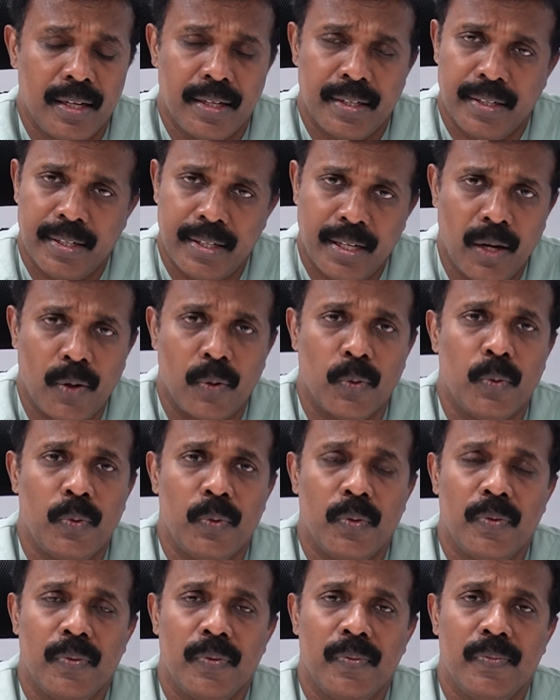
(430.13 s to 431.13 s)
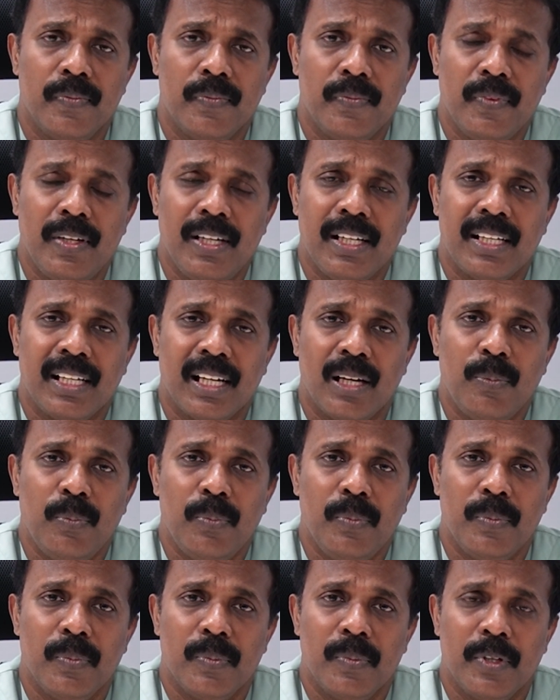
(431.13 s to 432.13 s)
Now, we'll
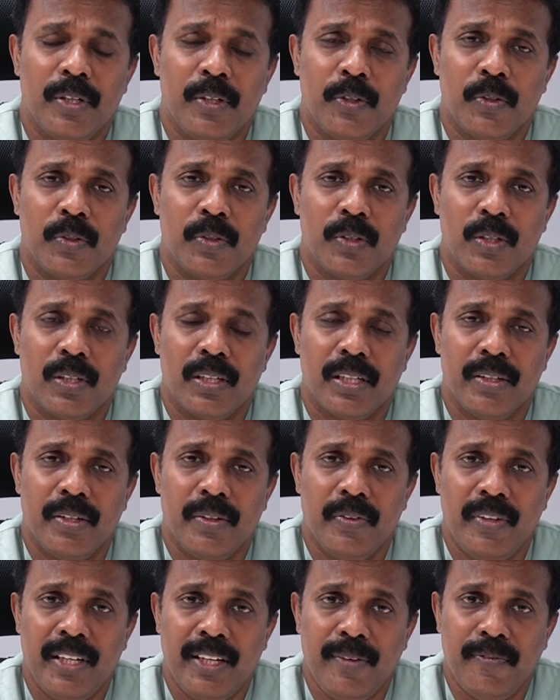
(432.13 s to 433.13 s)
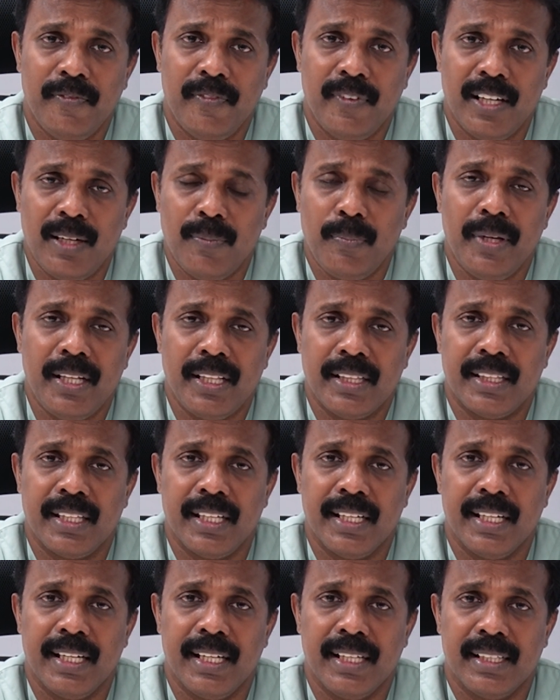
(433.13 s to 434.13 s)
come into we will be
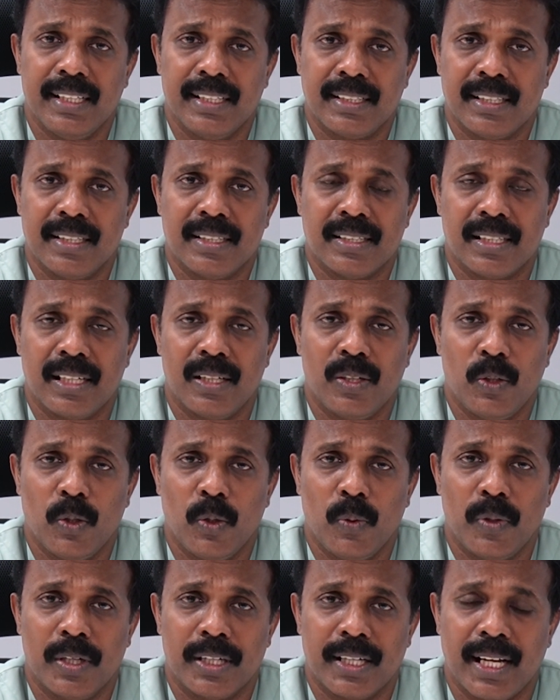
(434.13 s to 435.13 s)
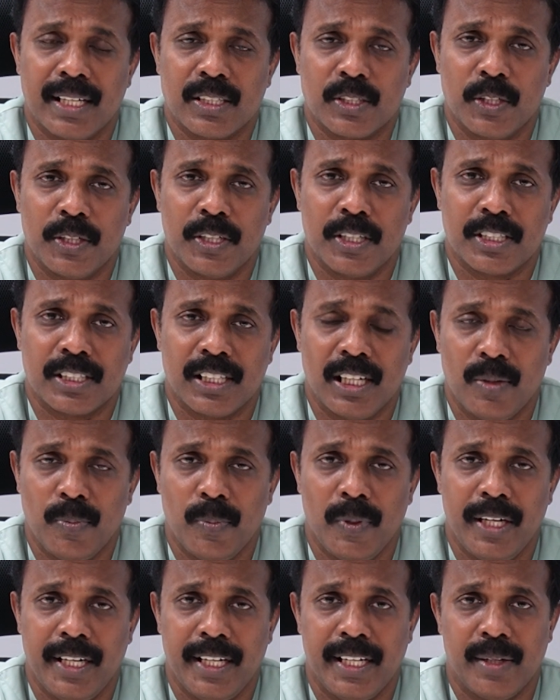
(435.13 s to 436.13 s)
thinking this is a lower
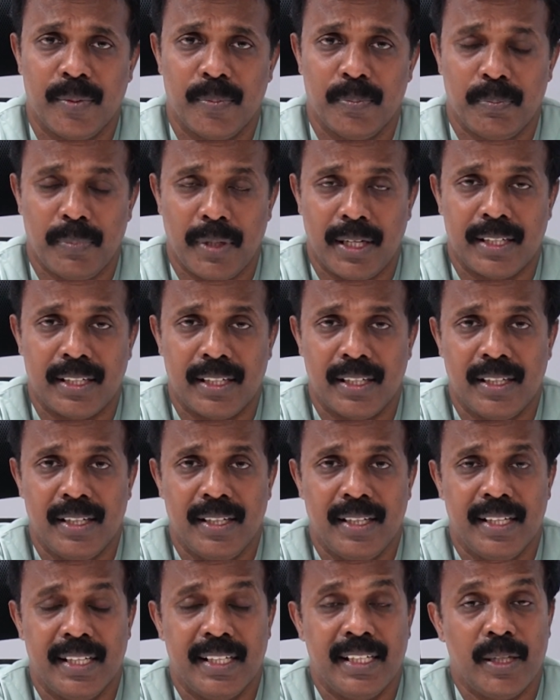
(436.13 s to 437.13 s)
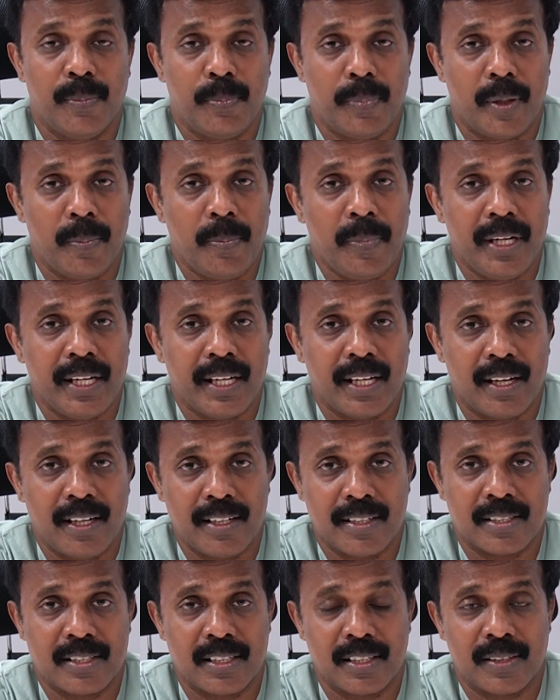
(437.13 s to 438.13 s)
gastrointestinal bleeding, but in a peptic
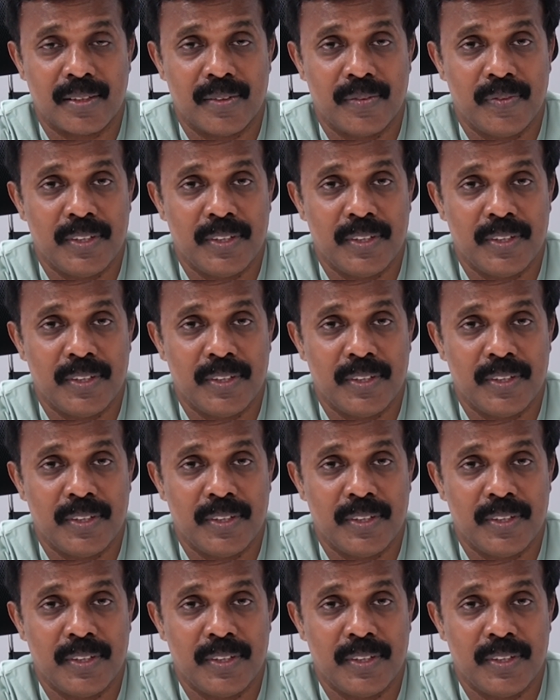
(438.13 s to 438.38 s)
ulcer,